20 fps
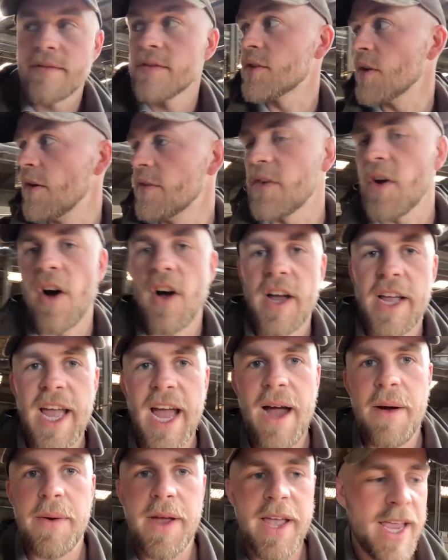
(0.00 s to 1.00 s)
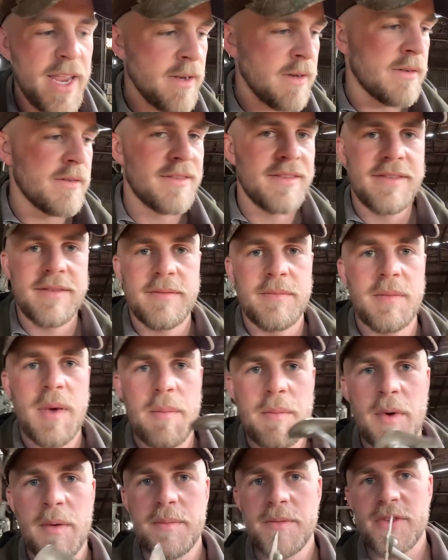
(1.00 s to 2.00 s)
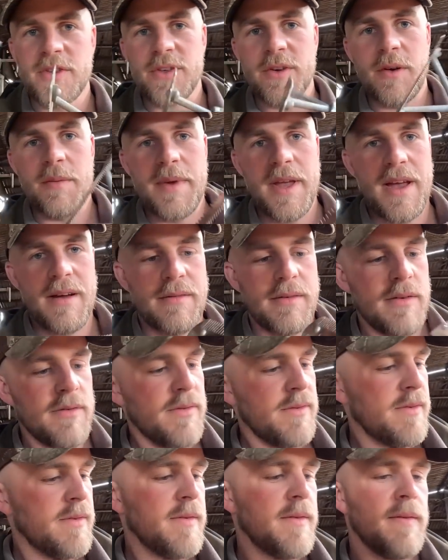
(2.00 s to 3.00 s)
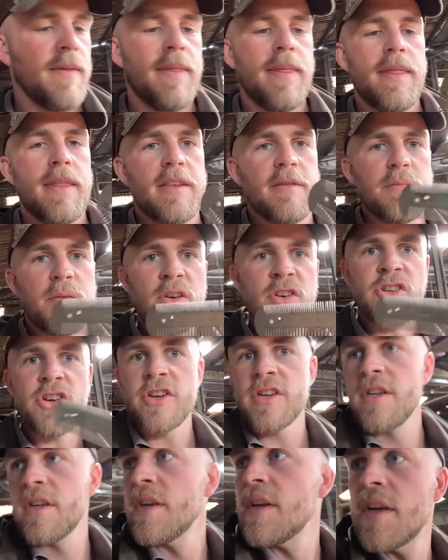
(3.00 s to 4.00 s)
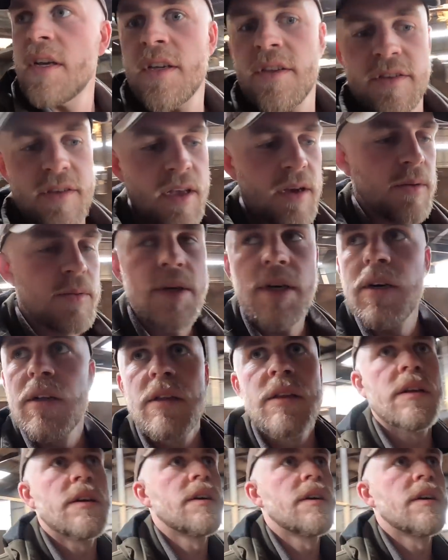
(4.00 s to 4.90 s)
so I've got a cow in. My mum's sorted me out with this brush. So we'll